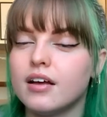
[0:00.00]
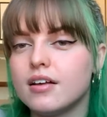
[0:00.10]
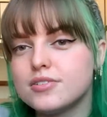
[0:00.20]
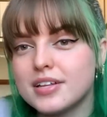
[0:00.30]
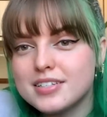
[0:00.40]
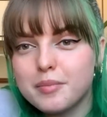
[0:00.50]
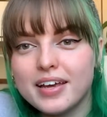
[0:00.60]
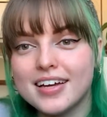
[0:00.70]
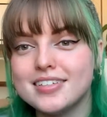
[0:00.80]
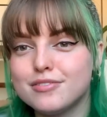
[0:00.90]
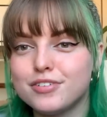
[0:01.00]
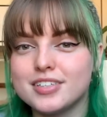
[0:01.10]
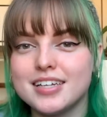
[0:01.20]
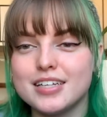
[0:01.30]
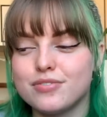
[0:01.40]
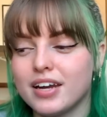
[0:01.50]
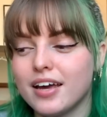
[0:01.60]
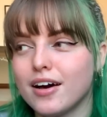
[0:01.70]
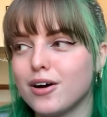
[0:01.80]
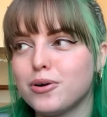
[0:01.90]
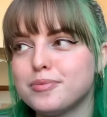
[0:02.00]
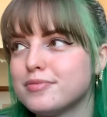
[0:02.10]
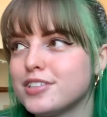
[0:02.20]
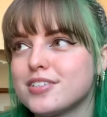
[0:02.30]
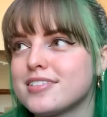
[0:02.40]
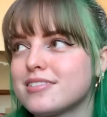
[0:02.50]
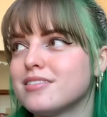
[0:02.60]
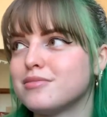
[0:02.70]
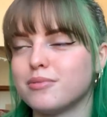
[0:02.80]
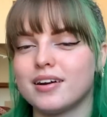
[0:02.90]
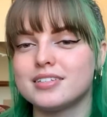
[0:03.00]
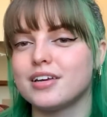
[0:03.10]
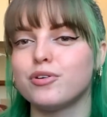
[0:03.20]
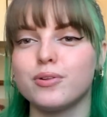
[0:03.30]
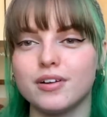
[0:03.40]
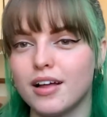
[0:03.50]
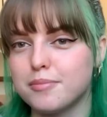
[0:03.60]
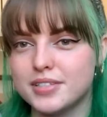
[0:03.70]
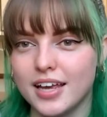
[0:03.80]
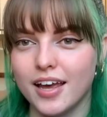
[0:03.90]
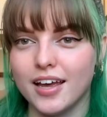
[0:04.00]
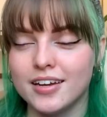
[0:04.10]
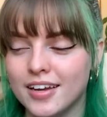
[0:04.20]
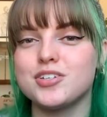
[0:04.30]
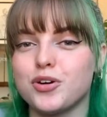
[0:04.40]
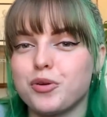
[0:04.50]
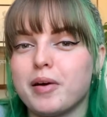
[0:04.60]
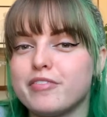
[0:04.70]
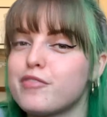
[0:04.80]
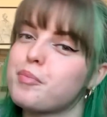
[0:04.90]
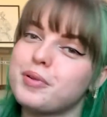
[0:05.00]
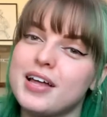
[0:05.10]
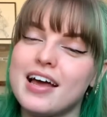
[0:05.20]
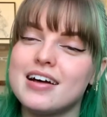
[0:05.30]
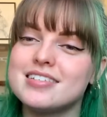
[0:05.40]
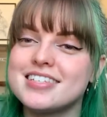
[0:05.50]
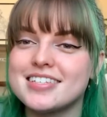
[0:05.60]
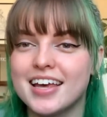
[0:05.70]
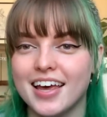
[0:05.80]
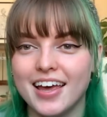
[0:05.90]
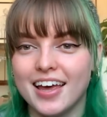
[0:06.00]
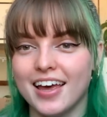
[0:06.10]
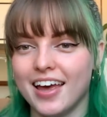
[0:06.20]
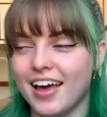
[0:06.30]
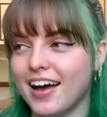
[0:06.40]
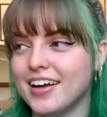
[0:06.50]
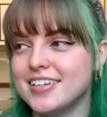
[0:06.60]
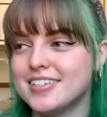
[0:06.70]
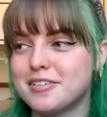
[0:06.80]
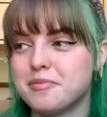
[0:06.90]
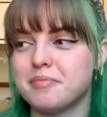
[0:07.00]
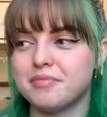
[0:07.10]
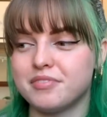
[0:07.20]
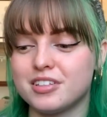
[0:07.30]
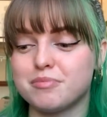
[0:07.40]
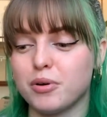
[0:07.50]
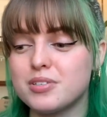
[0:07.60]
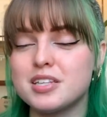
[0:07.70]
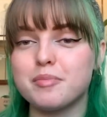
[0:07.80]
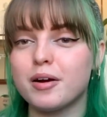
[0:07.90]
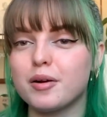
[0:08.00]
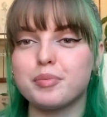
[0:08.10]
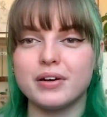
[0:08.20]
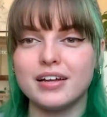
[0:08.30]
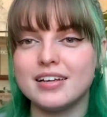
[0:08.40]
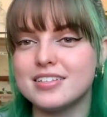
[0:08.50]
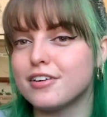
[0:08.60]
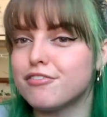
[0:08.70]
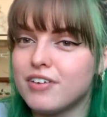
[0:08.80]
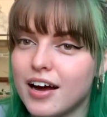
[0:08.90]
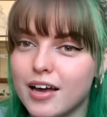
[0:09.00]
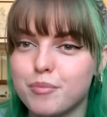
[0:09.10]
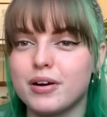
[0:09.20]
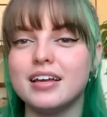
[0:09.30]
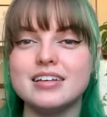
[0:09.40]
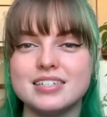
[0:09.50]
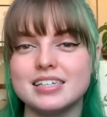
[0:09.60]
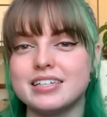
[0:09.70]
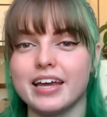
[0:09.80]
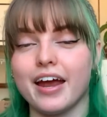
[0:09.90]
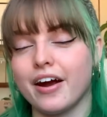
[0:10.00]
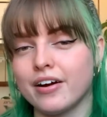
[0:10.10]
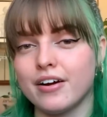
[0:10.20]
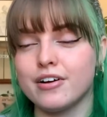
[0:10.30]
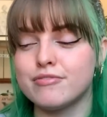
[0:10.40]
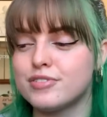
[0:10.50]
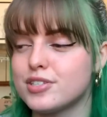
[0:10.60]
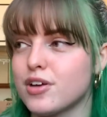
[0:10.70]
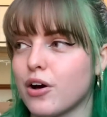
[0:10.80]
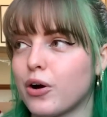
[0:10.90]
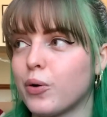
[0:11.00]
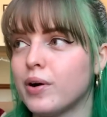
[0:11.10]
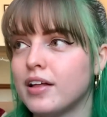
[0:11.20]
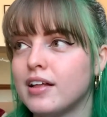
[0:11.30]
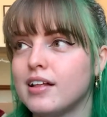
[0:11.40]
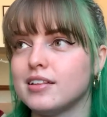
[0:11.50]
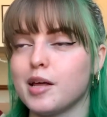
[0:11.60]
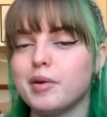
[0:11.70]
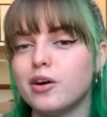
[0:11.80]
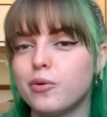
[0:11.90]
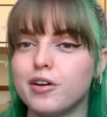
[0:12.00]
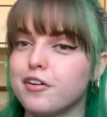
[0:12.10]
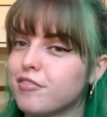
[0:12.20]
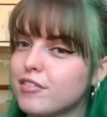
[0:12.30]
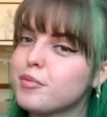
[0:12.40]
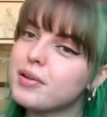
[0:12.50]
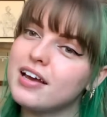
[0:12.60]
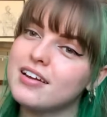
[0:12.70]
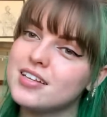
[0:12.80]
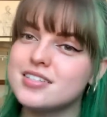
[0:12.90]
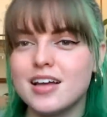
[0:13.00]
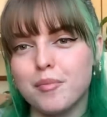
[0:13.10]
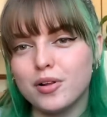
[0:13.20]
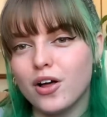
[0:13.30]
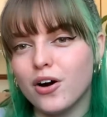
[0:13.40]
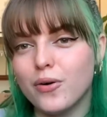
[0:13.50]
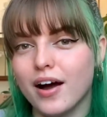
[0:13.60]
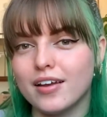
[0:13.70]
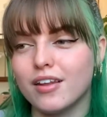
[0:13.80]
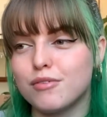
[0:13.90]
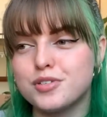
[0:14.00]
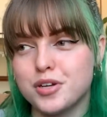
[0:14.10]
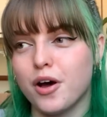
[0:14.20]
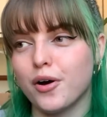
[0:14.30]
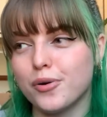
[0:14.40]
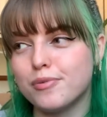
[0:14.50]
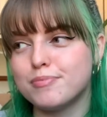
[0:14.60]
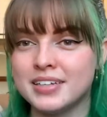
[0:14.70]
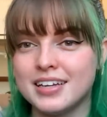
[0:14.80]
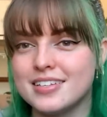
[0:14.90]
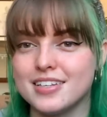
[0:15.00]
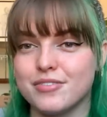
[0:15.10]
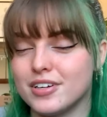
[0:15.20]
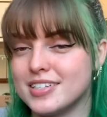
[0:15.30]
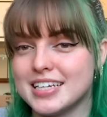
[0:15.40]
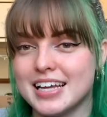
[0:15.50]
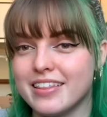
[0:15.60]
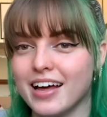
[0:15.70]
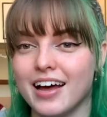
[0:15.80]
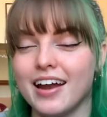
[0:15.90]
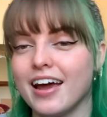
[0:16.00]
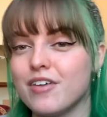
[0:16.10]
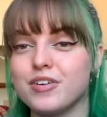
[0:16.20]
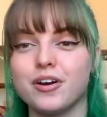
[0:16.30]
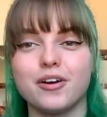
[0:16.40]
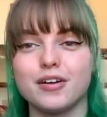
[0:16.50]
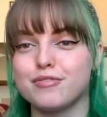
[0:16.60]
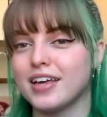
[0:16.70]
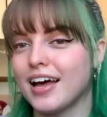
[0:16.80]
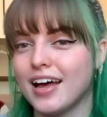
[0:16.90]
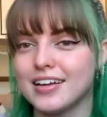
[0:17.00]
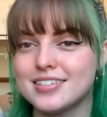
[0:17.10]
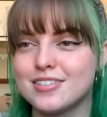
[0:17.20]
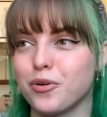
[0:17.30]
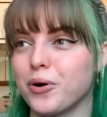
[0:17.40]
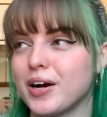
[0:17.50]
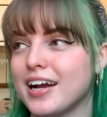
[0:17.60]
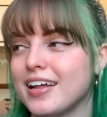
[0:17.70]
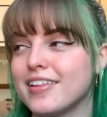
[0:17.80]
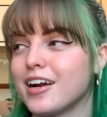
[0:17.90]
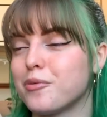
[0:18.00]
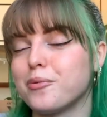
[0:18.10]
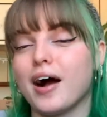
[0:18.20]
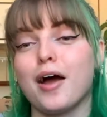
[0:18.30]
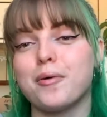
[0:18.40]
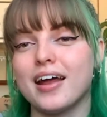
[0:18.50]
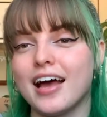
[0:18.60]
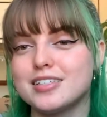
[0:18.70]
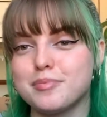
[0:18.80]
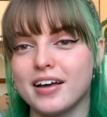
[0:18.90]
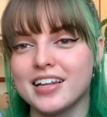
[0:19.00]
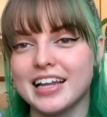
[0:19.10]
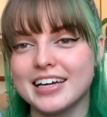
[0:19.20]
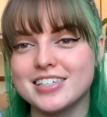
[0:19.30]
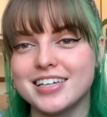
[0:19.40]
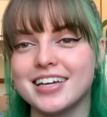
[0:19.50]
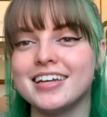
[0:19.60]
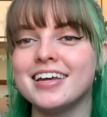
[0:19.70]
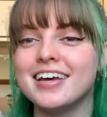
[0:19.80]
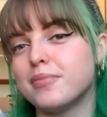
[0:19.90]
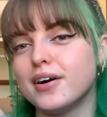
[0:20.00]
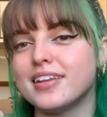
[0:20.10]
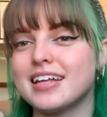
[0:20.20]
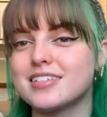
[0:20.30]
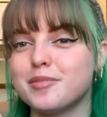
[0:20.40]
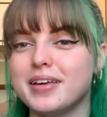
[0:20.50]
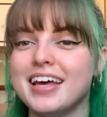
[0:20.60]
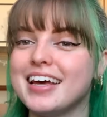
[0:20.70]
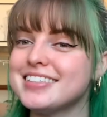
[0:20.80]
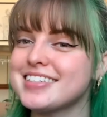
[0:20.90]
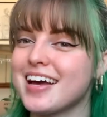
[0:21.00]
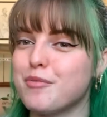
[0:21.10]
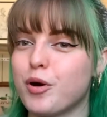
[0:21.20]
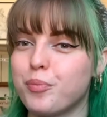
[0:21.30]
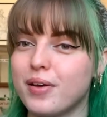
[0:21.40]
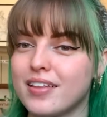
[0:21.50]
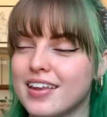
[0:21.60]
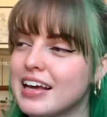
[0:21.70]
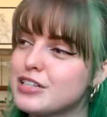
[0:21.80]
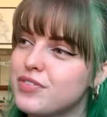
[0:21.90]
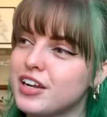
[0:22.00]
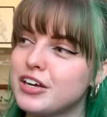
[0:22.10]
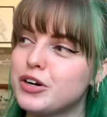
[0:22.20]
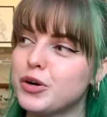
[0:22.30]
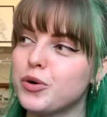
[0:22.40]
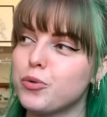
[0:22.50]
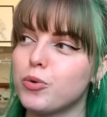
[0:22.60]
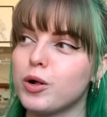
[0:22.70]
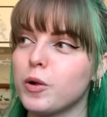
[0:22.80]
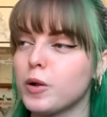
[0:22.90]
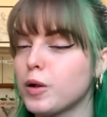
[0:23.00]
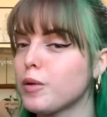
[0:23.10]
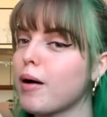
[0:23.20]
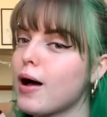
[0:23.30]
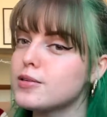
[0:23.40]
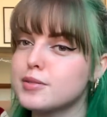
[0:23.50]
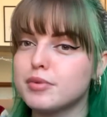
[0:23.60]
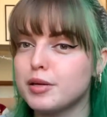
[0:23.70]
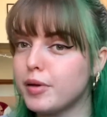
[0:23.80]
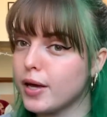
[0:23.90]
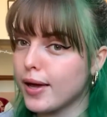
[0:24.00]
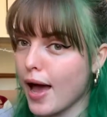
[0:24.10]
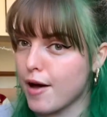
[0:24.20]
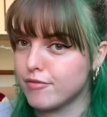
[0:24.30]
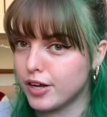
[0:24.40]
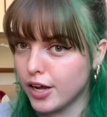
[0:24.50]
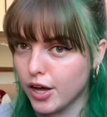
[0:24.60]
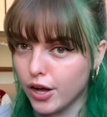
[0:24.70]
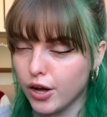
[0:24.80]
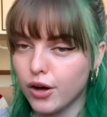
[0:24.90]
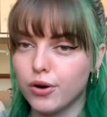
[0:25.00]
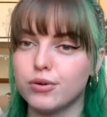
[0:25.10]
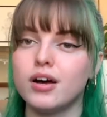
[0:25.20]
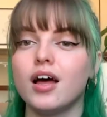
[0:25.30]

So that's gonna be it for today's video. Just wanted to give you a little update, show you my favorite plants, and most of them are pretty easy to find, pretty easy to take care of. So let me know what your favorite plant is down below. I'd love to know. See if there's any that I haven't heard of yet, or any that I want to add to my collection. But that's gonna be it. I'm hoping the next video will possibly be a cat video.